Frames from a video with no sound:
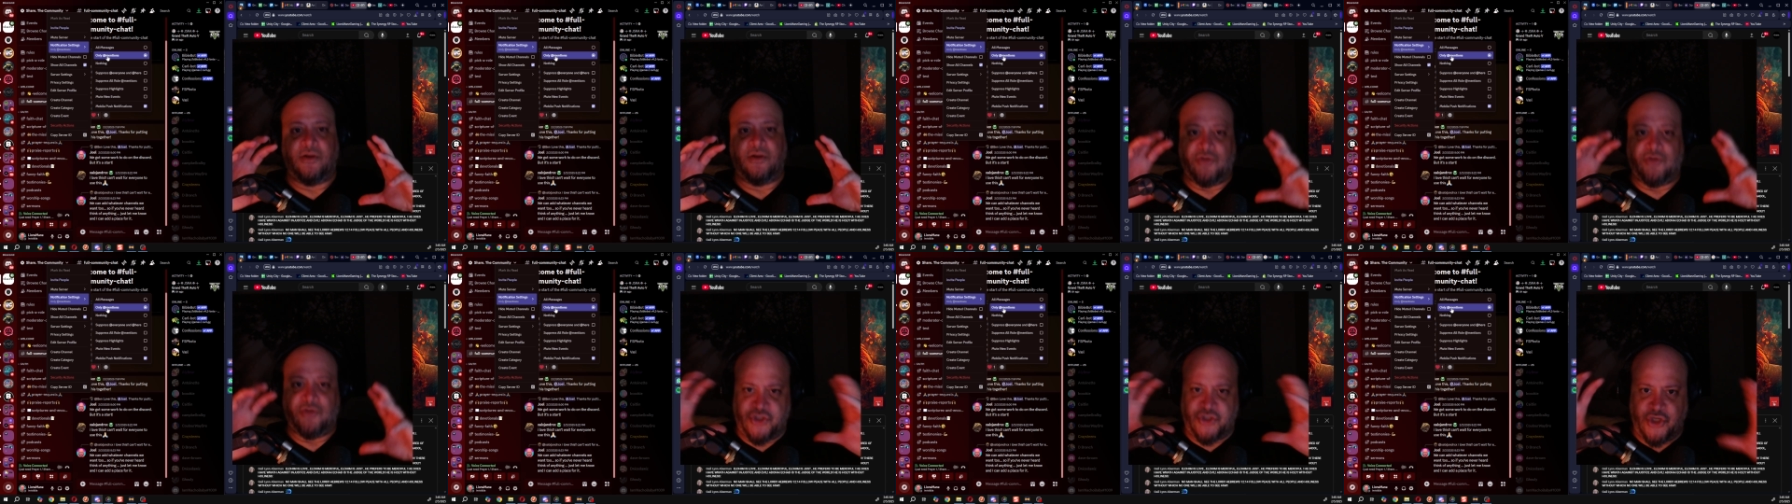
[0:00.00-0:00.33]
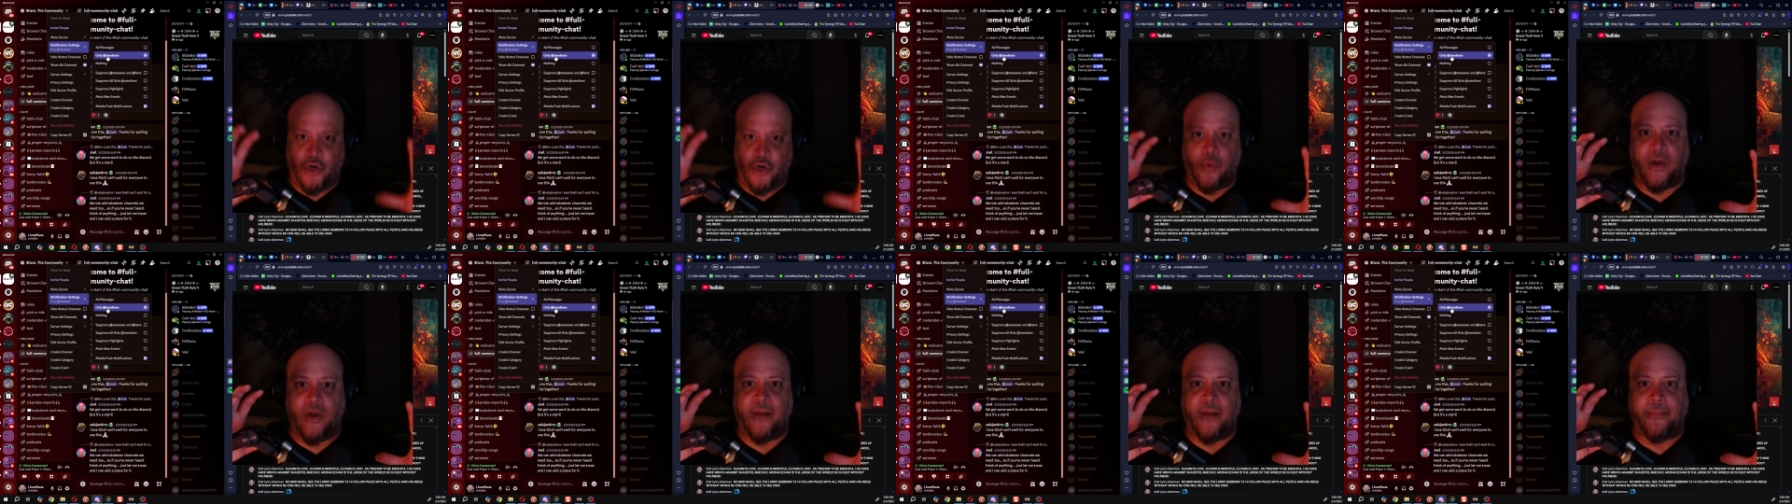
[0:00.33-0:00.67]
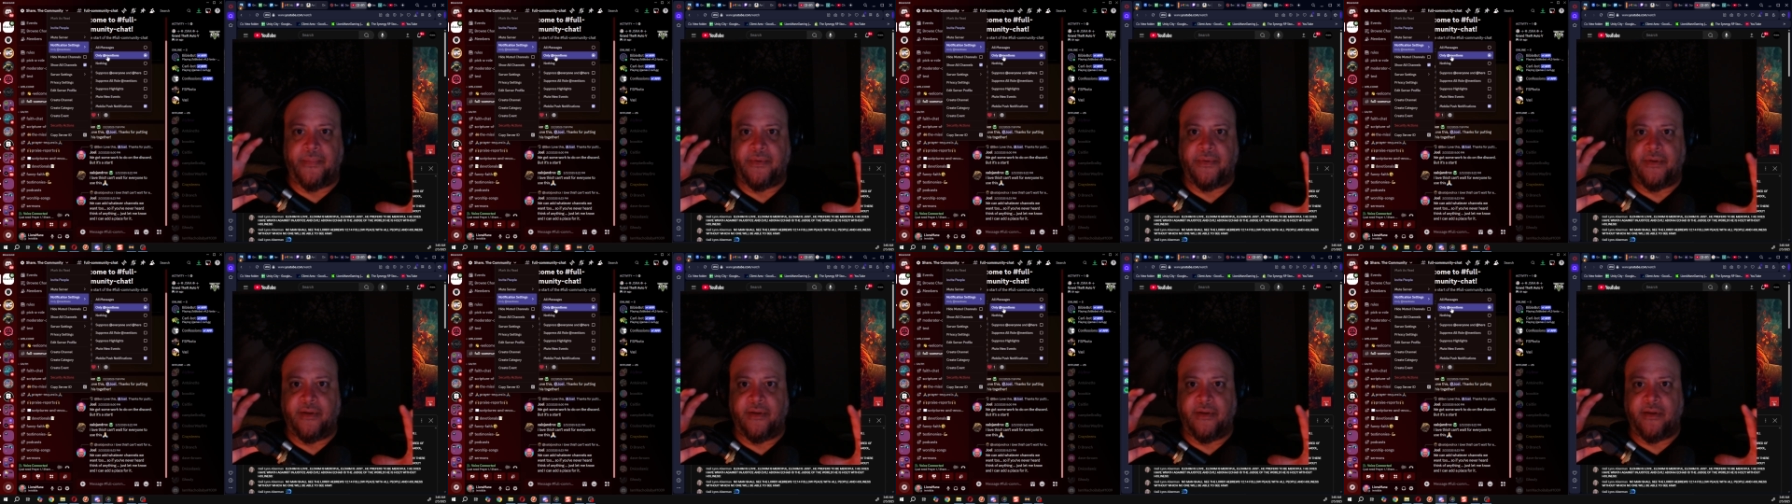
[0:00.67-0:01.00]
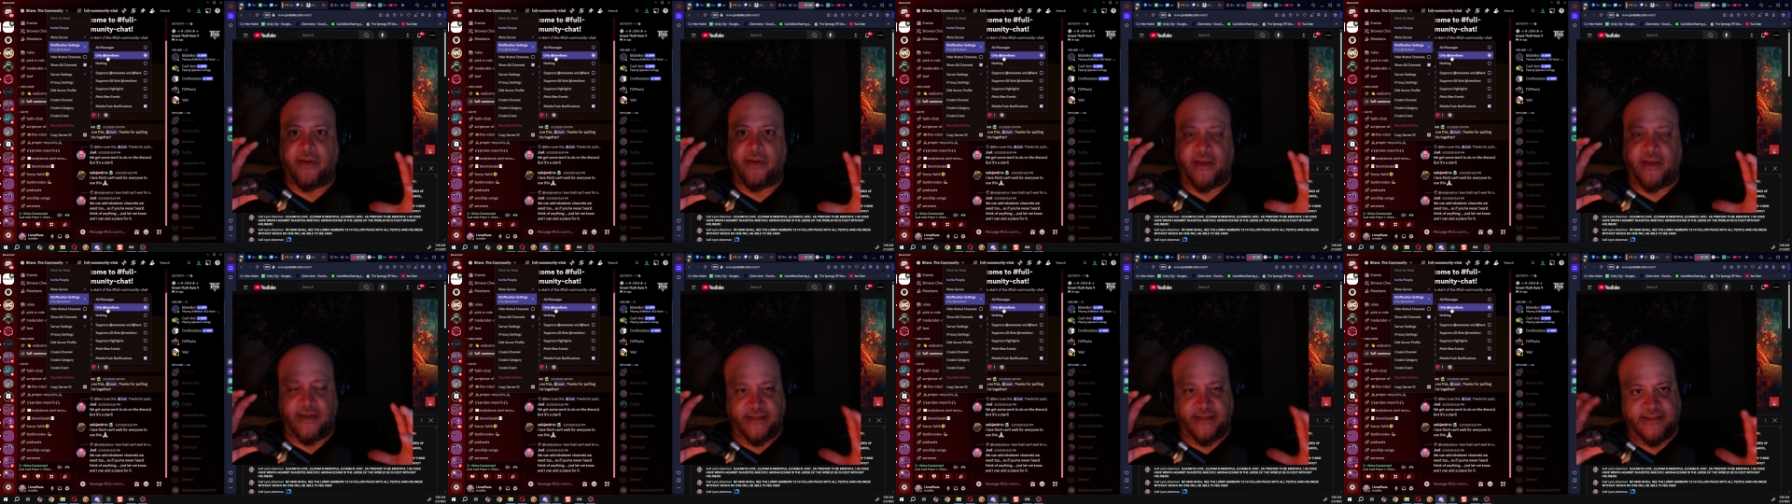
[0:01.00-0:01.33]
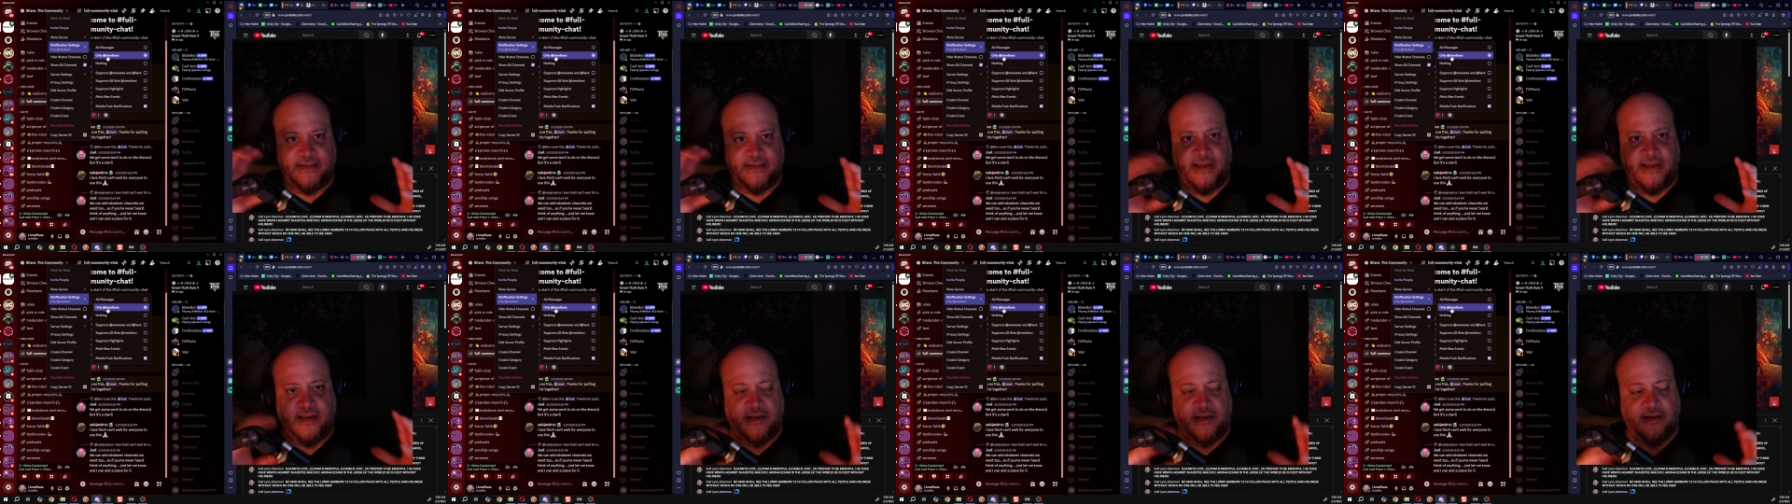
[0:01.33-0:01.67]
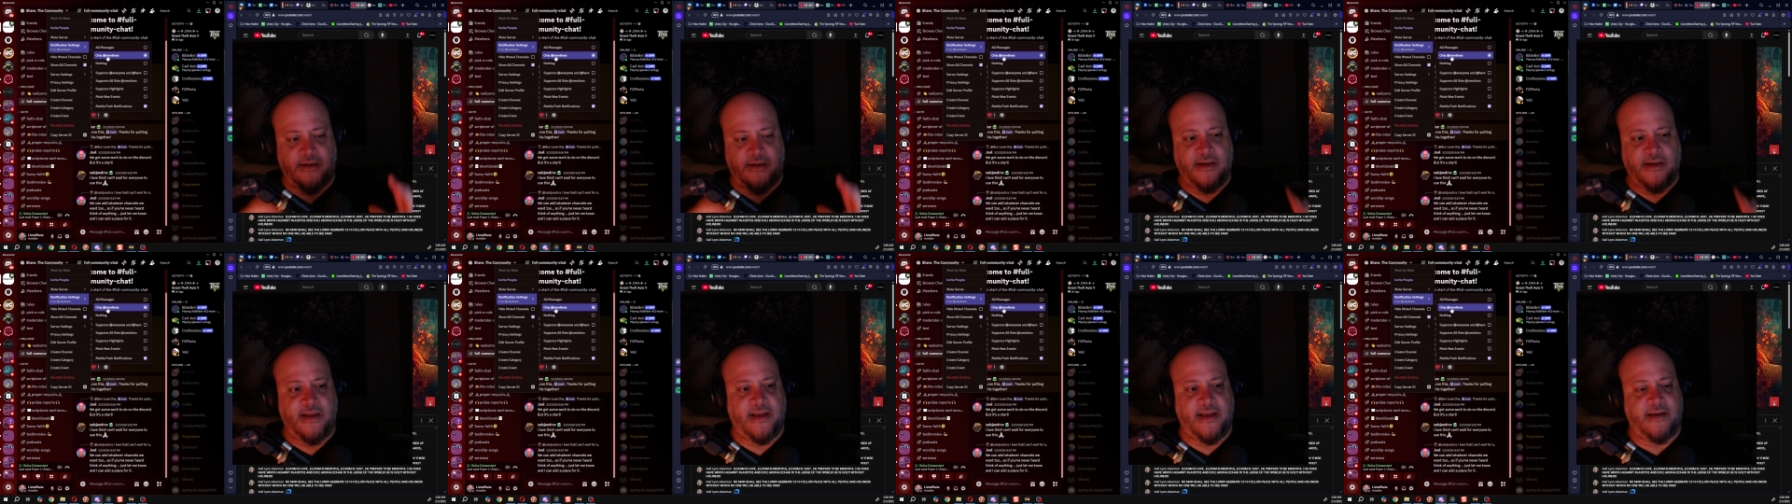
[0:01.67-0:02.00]
show up
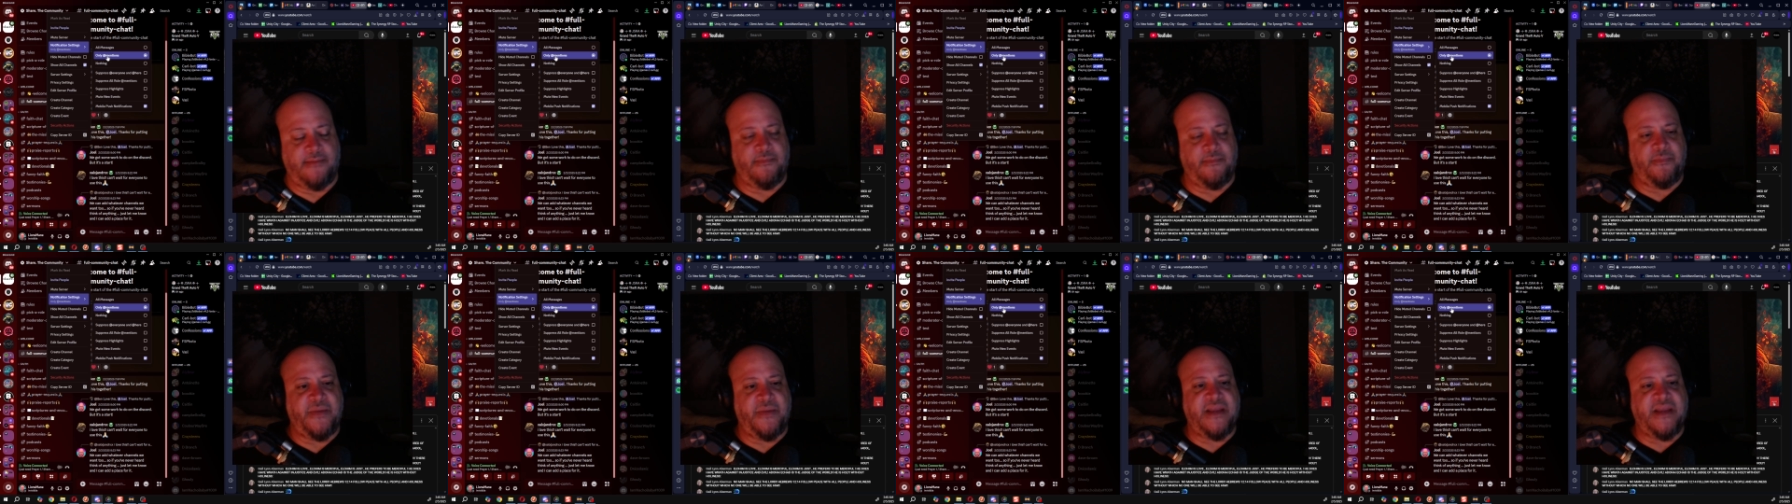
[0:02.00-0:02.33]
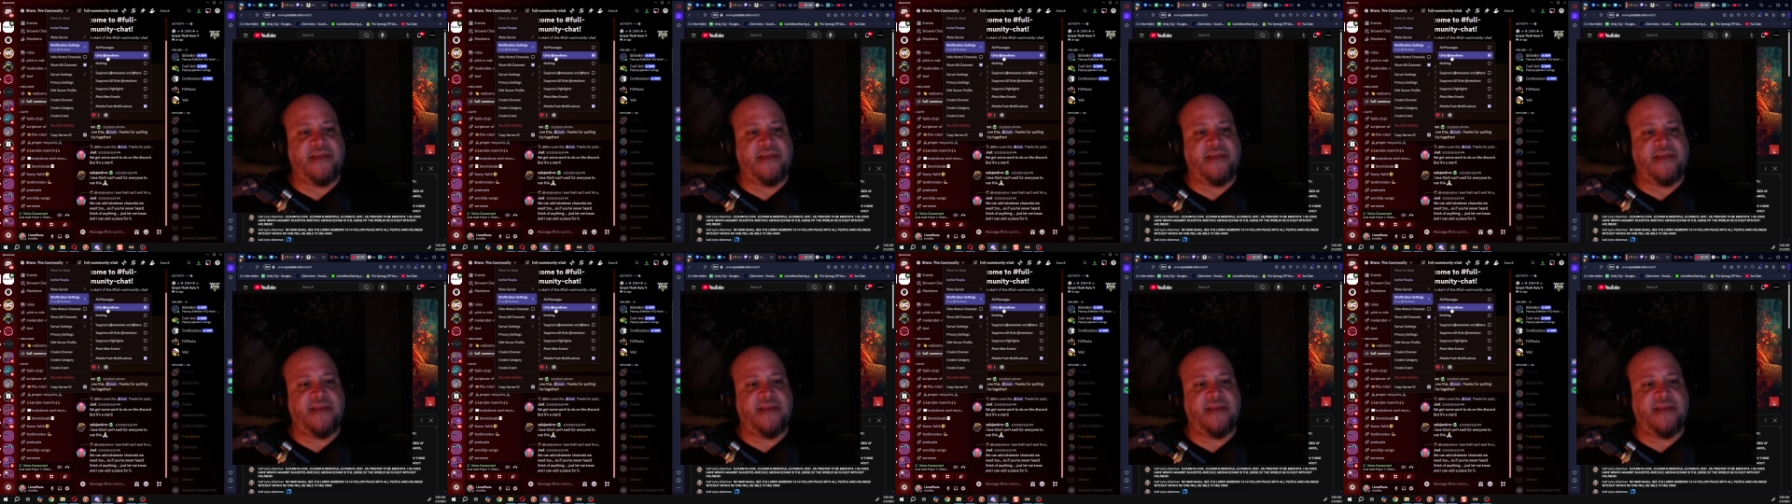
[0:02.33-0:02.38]
and be